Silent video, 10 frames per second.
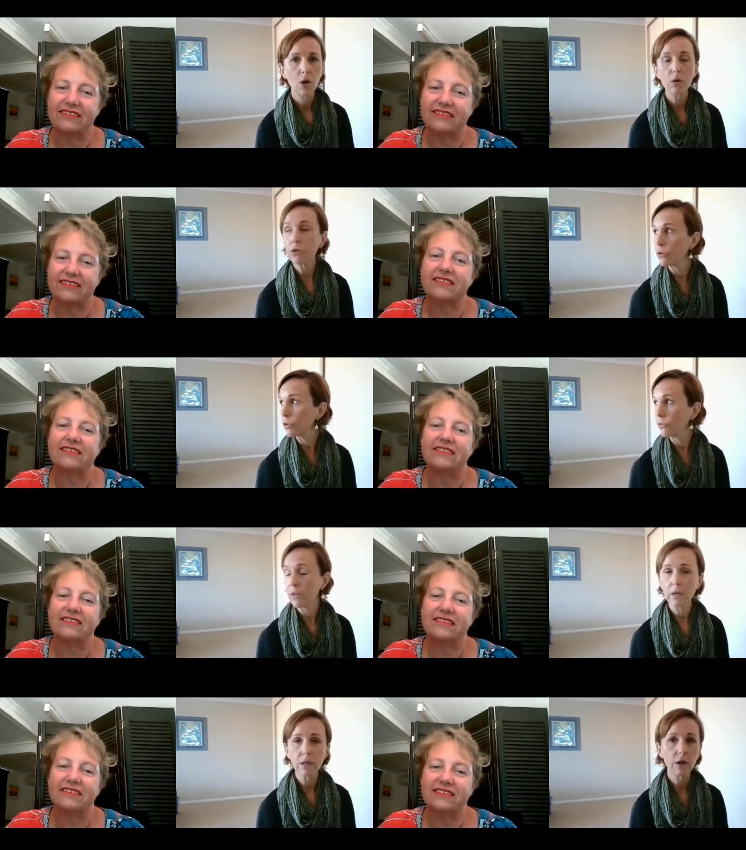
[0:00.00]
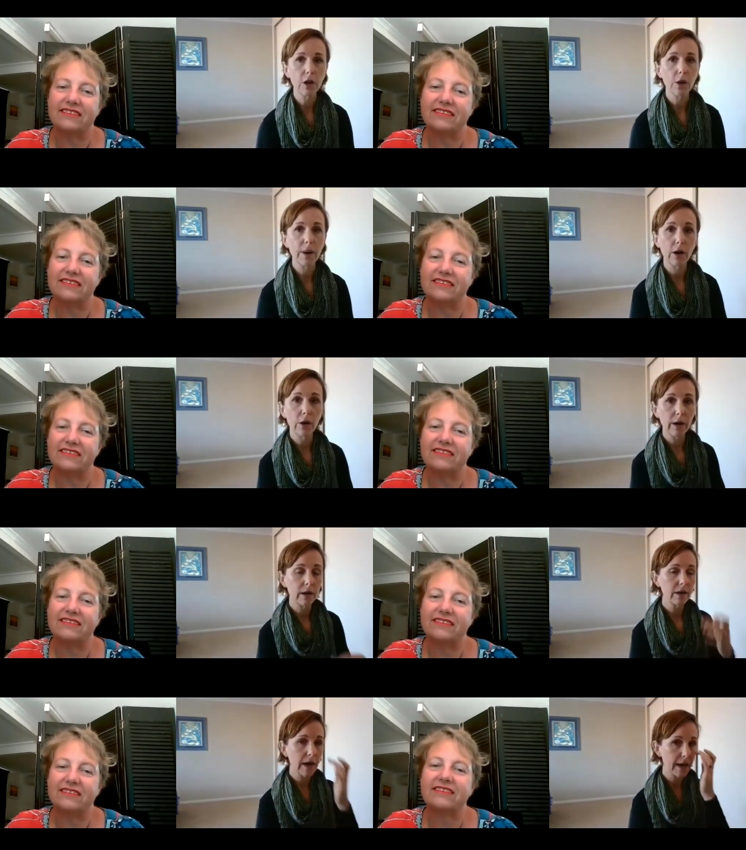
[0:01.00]
Speaker 1: all sorts of things that are going on
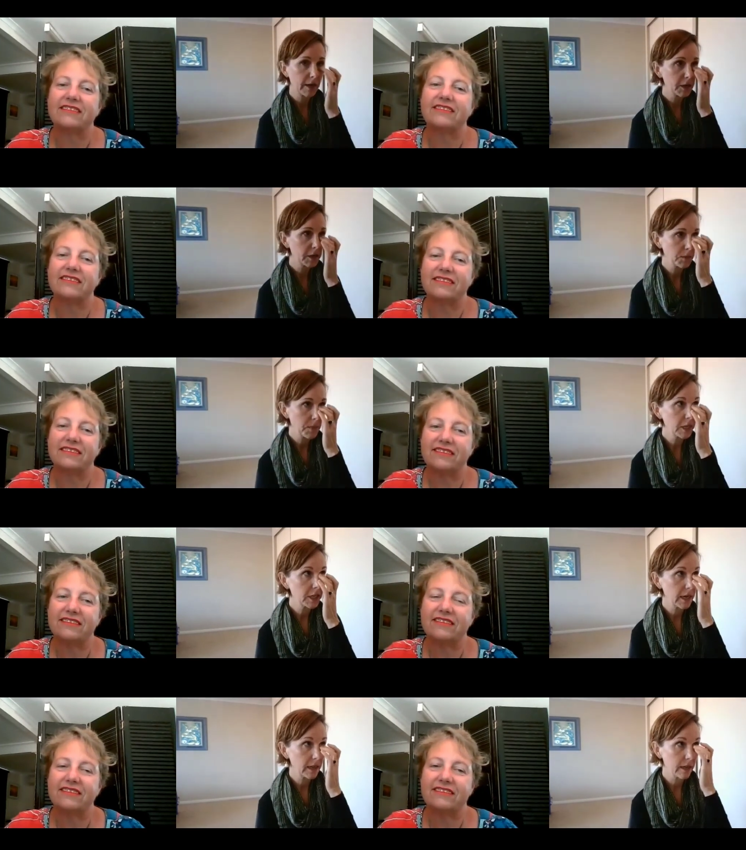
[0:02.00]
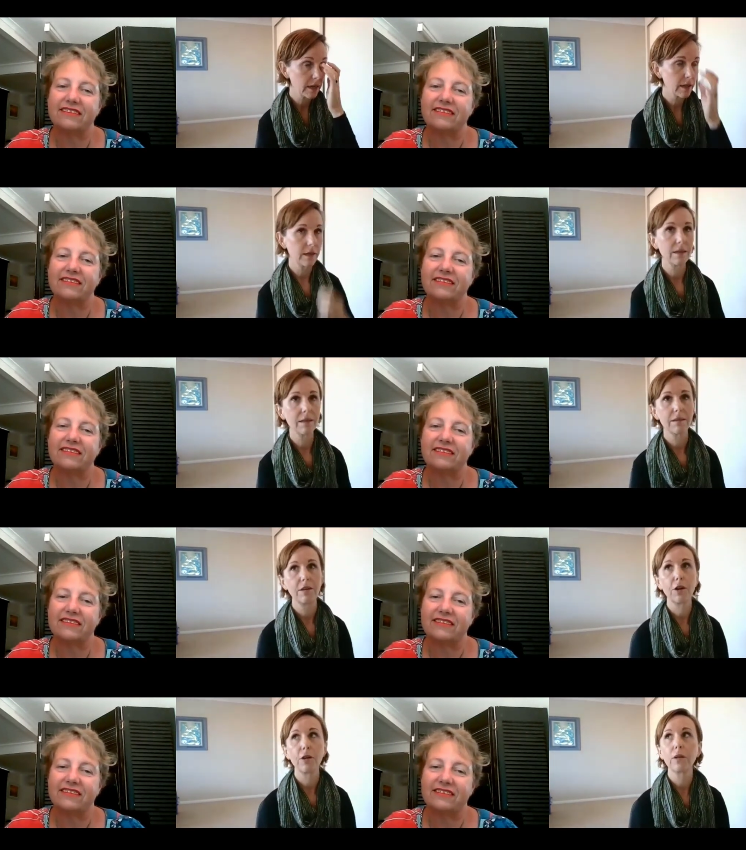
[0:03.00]
and, and just mentioning that there's,
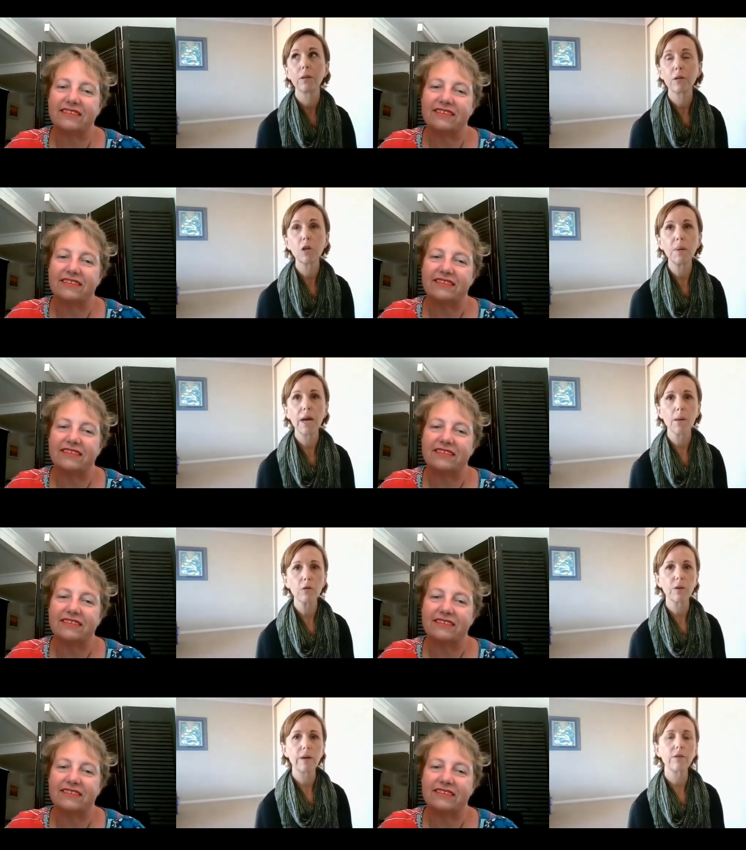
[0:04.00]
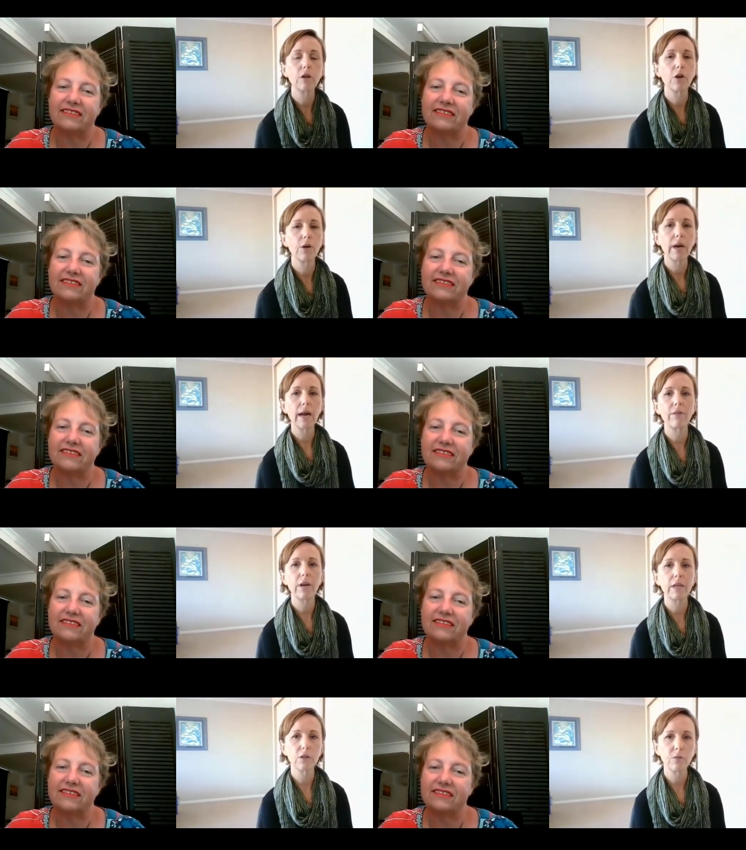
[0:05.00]
you know, to be able to even go and have
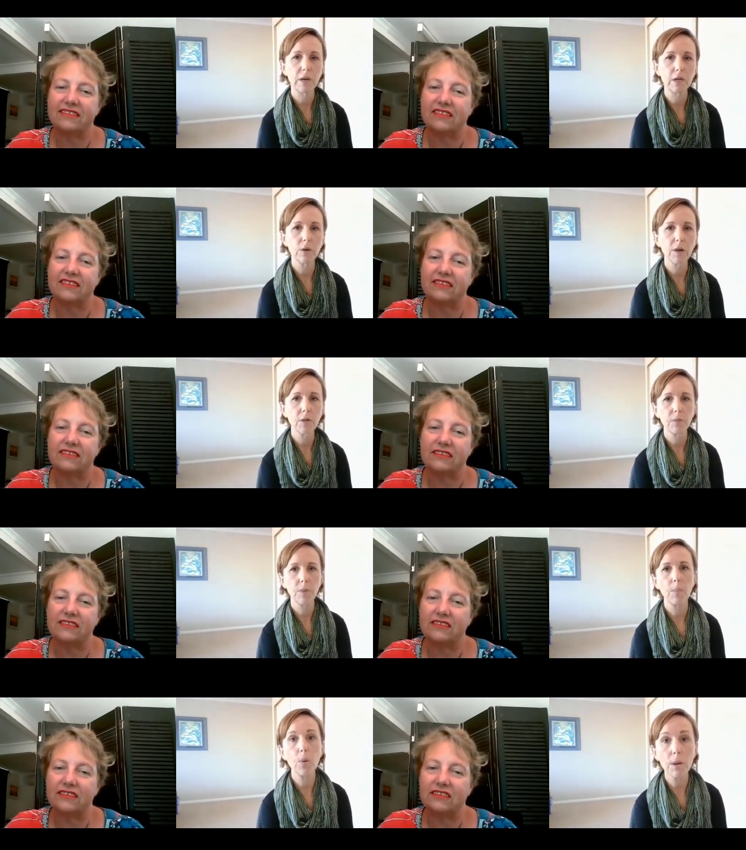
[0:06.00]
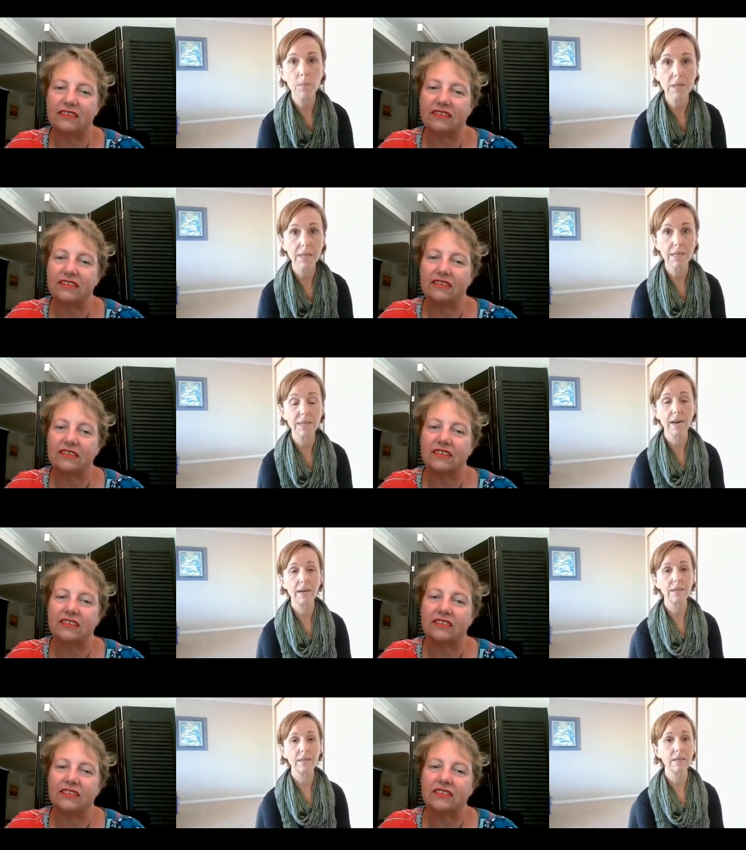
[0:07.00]
any sort of mental health appointments these
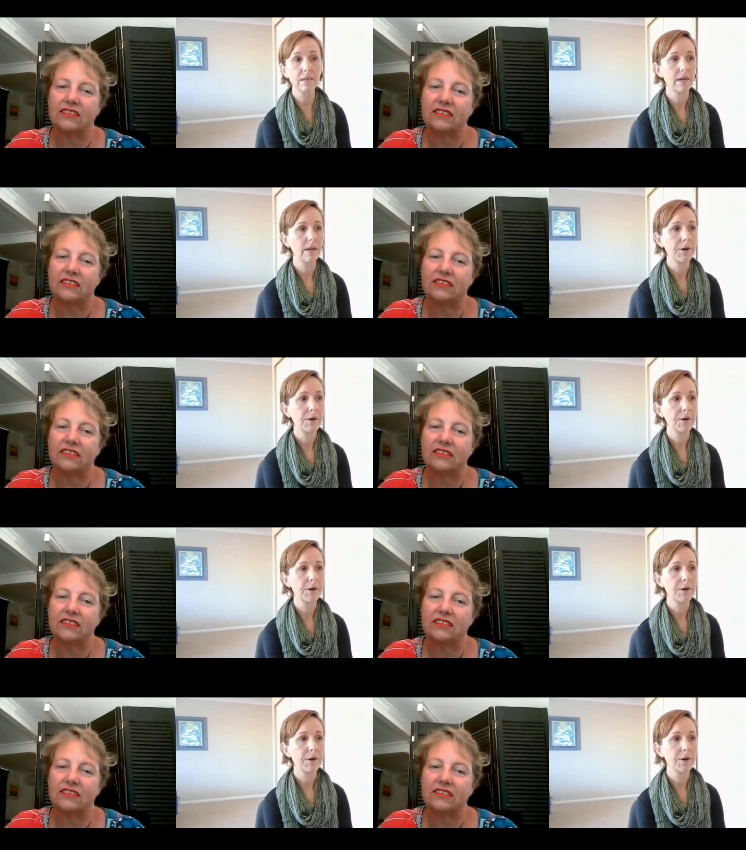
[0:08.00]
days is